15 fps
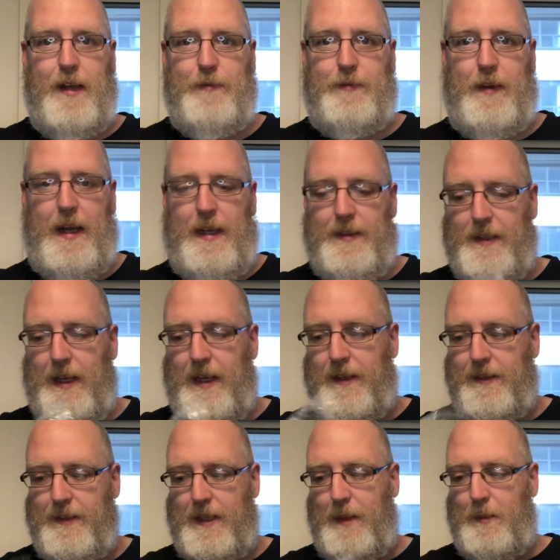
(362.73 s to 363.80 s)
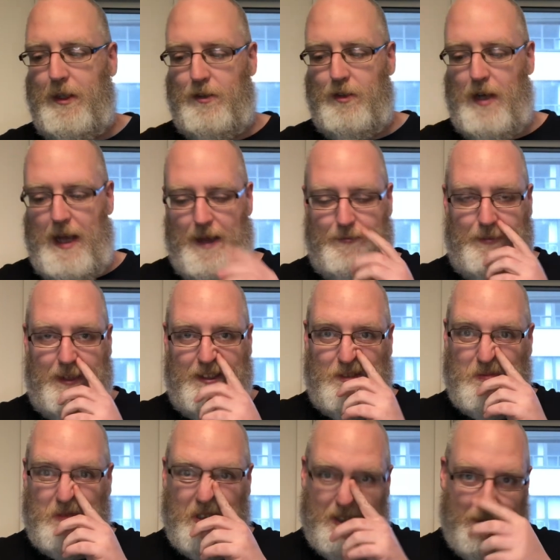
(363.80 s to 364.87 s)
find that
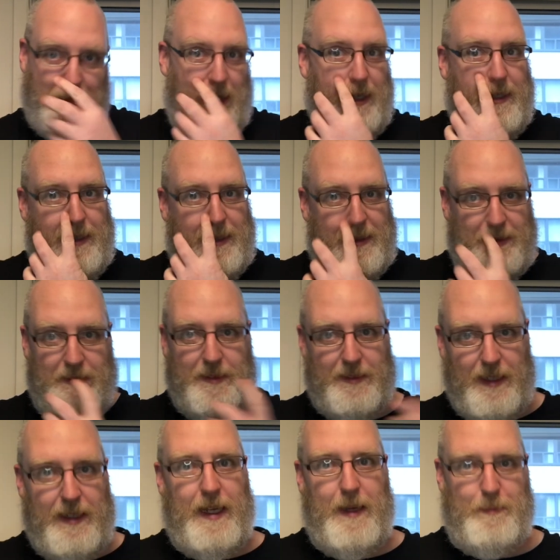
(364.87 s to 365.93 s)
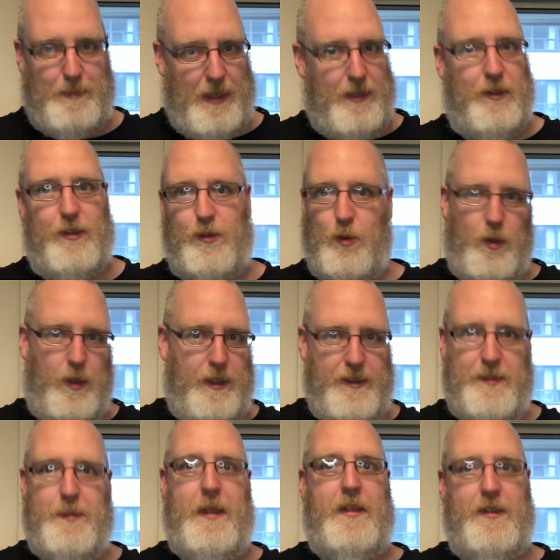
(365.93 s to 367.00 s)
demographics where the money is, they get better
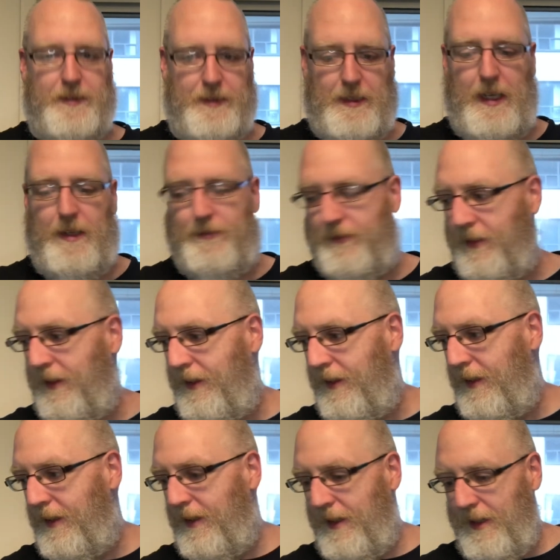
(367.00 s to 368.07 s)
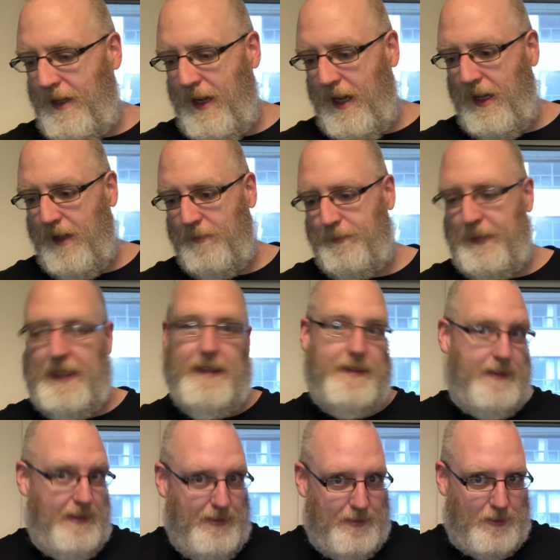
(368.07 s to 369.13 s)
toys, better stuff. Um, B
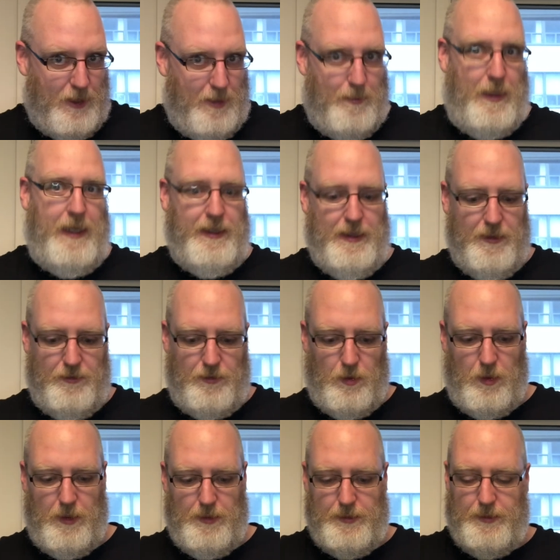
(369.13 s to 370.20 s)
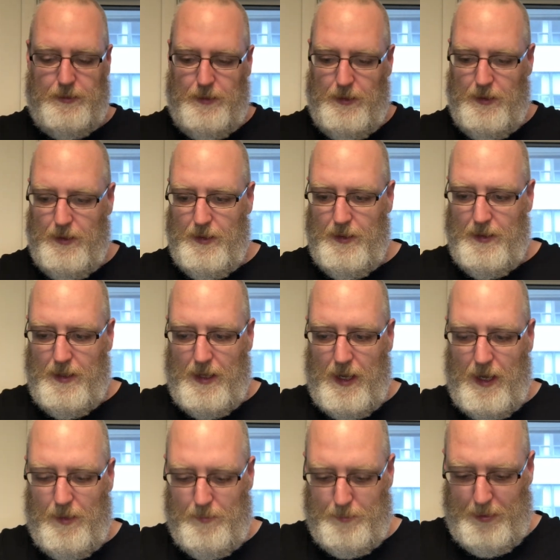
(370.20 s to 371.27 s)
C's got money, of course.
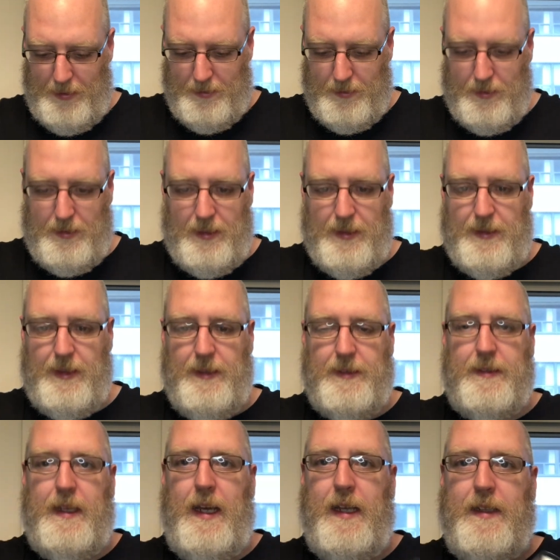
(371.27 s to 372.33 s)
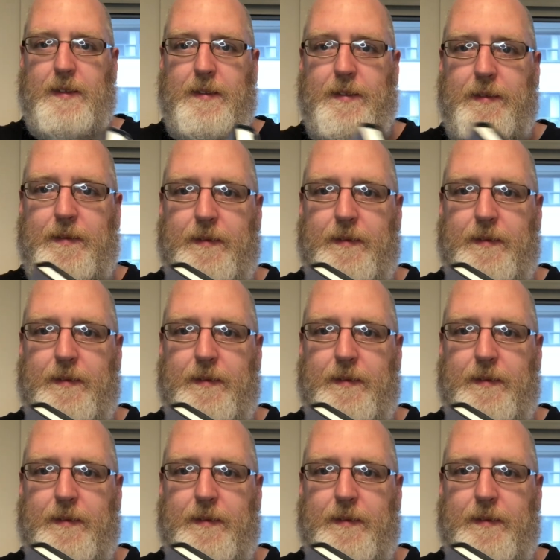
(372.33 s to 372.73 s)
But look at this, guys.